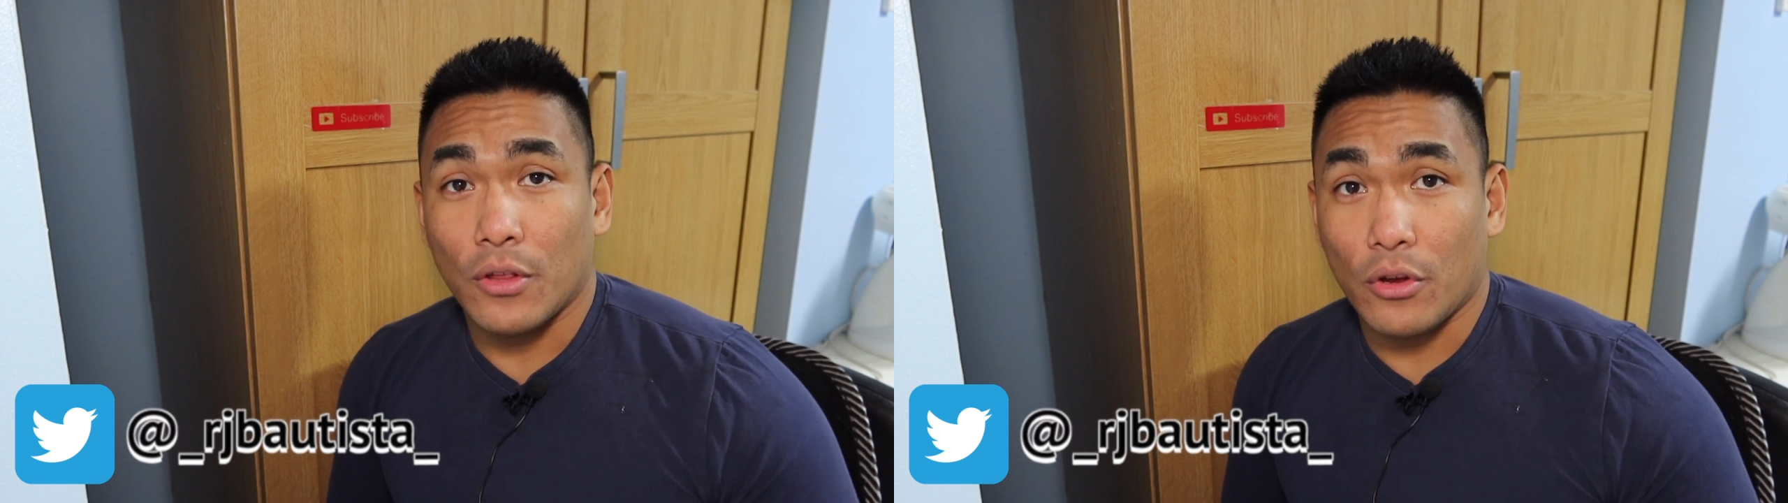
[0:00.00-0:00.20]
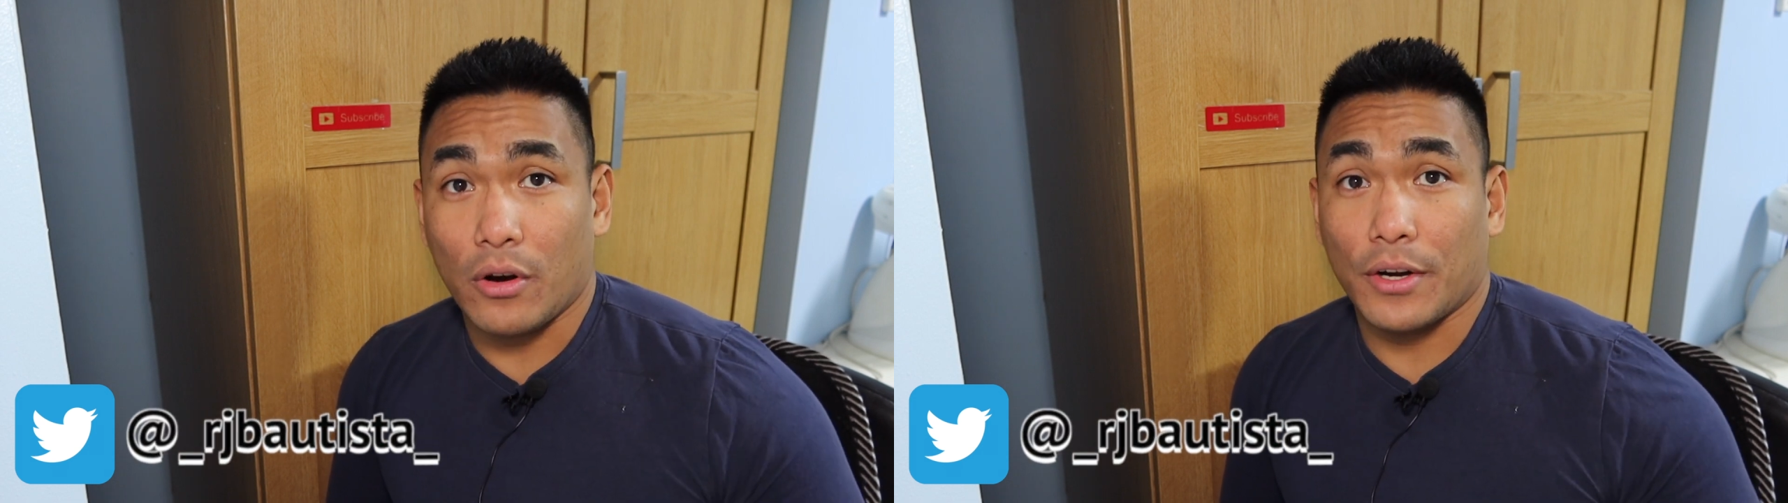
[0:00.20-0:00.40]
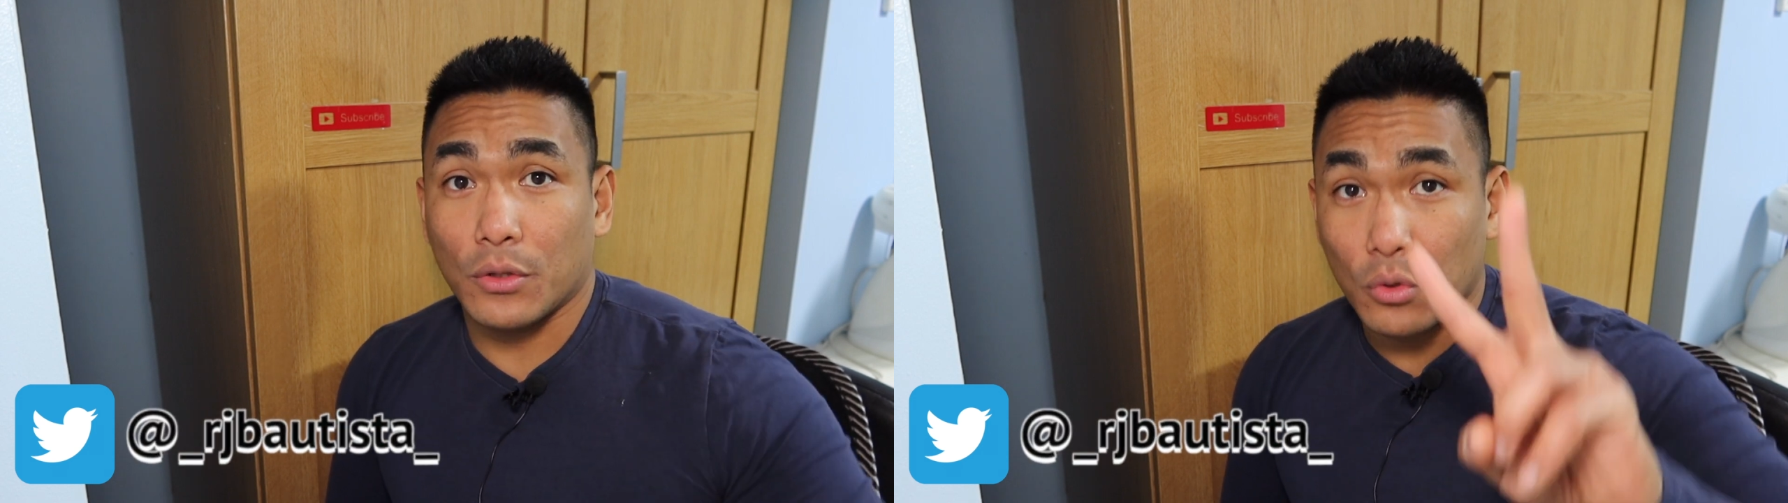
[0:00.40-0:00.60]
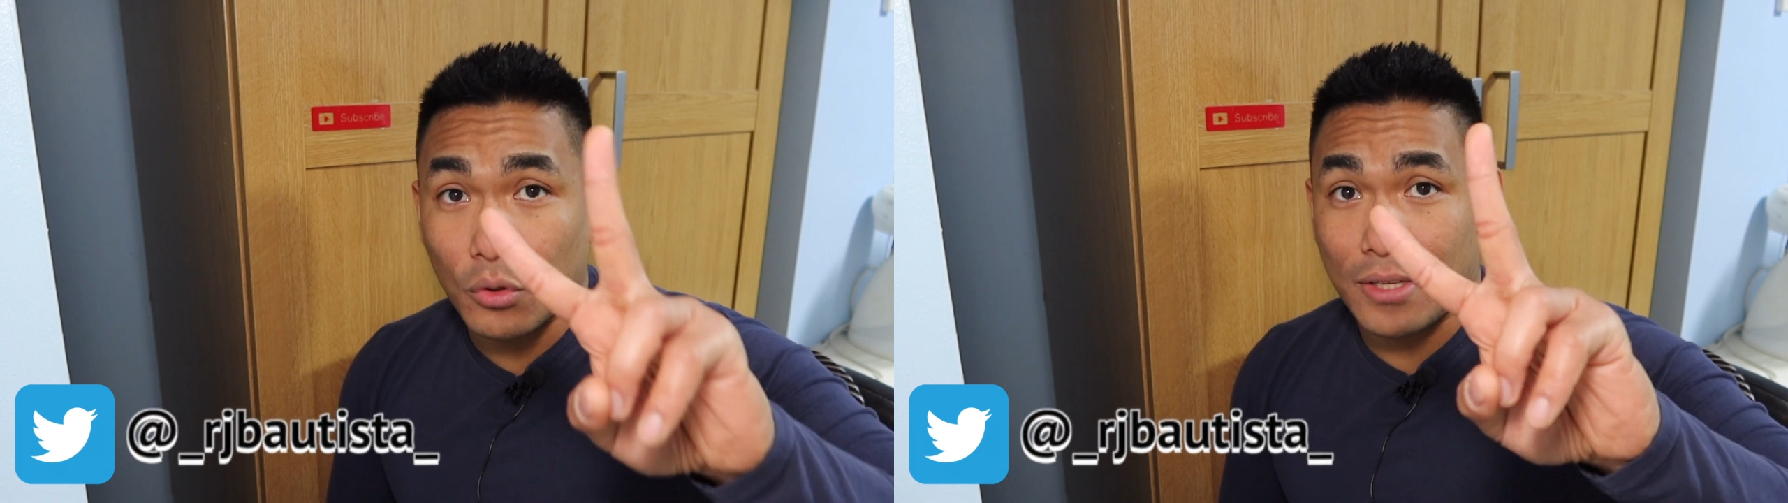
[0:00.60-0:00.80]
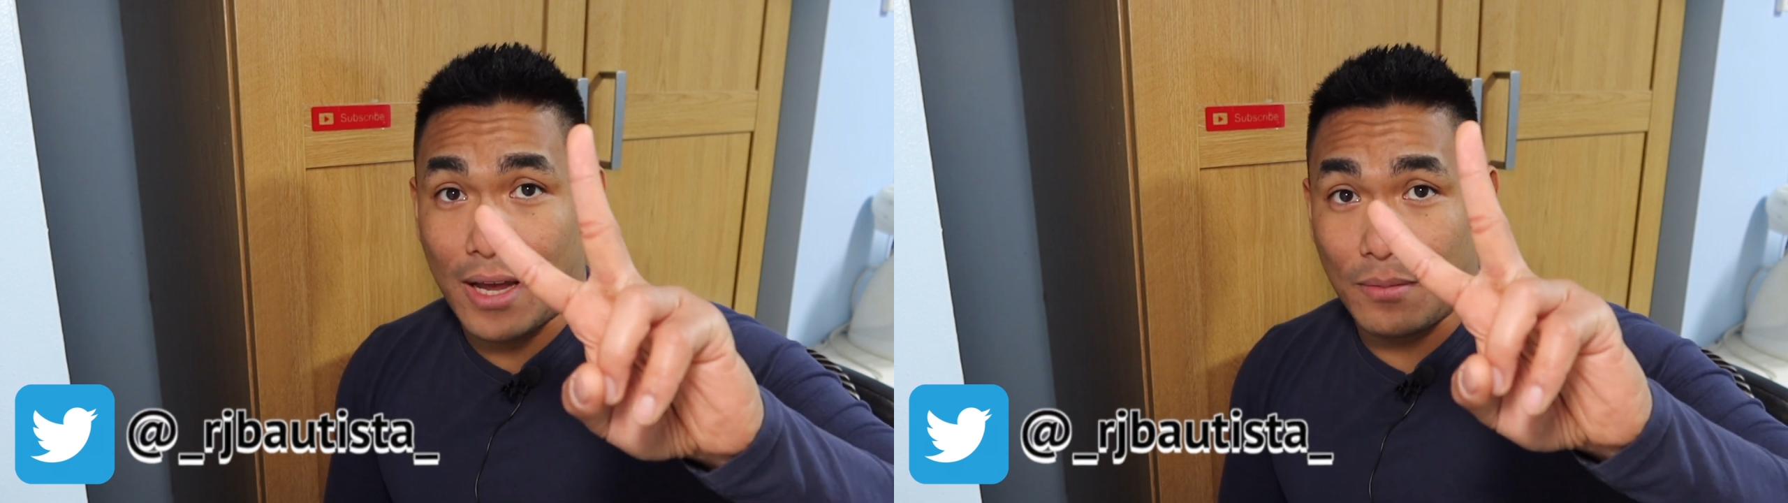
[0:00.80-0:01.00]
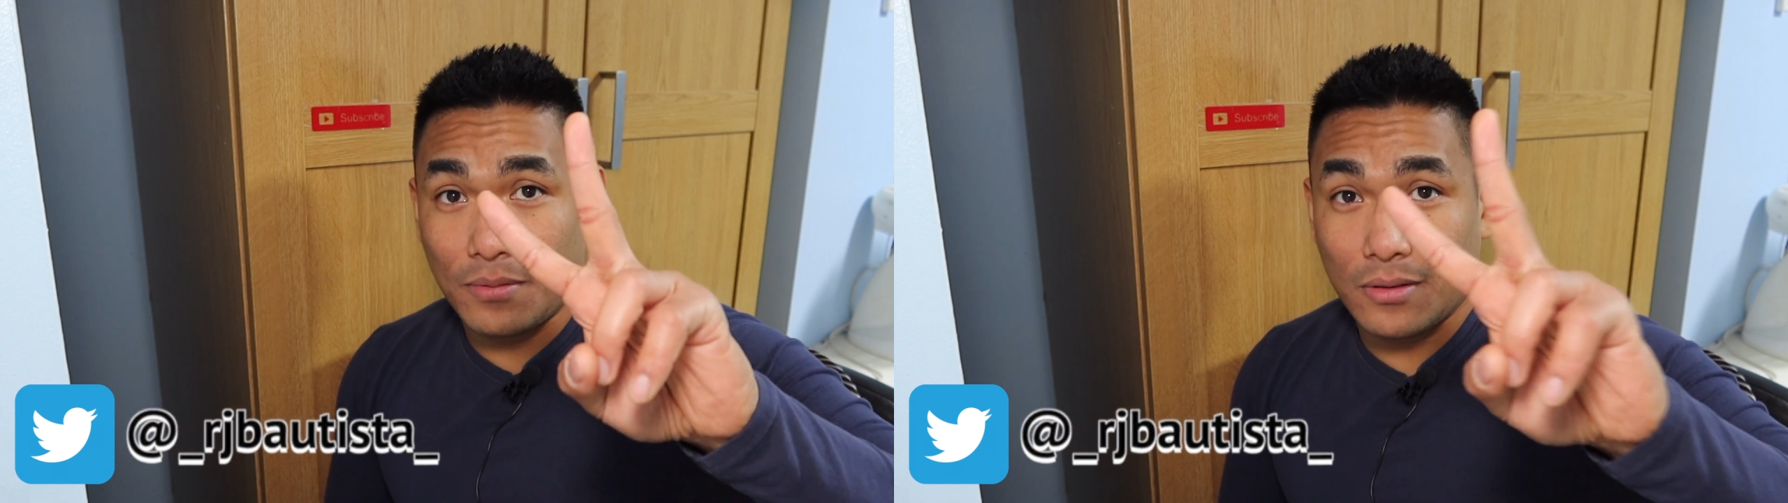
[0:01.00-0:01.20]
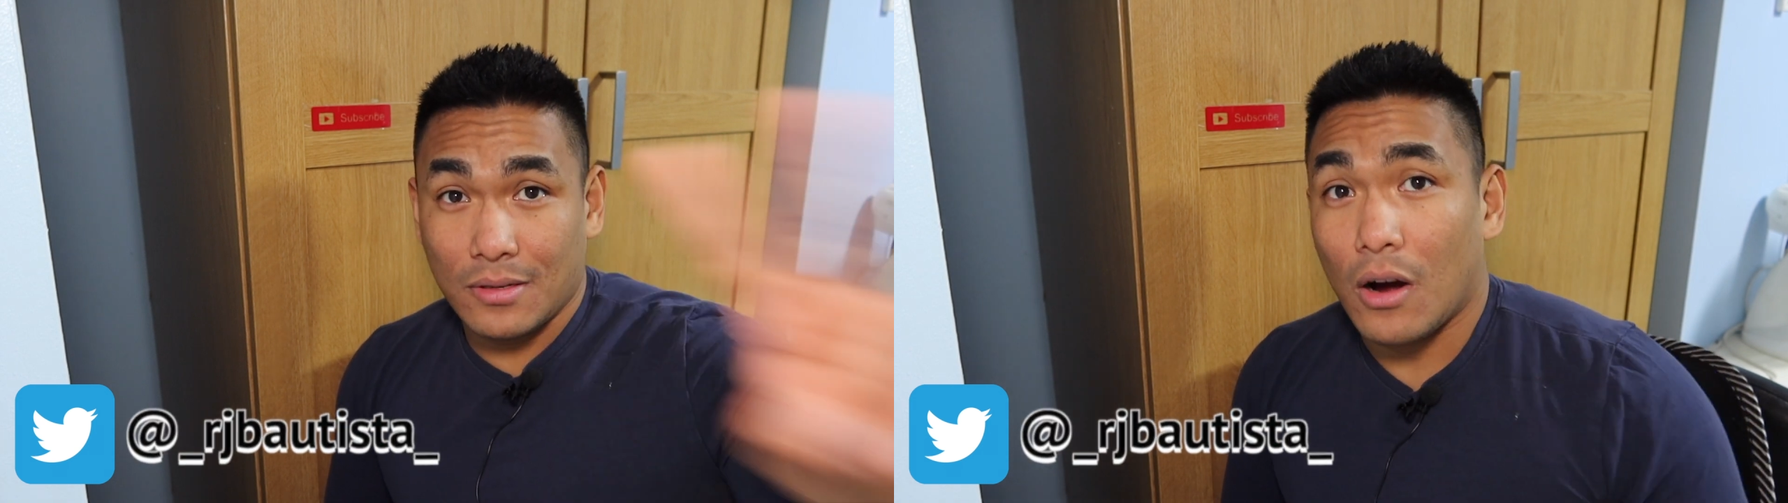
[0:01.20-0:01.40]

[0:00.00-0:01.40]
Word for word: There are two types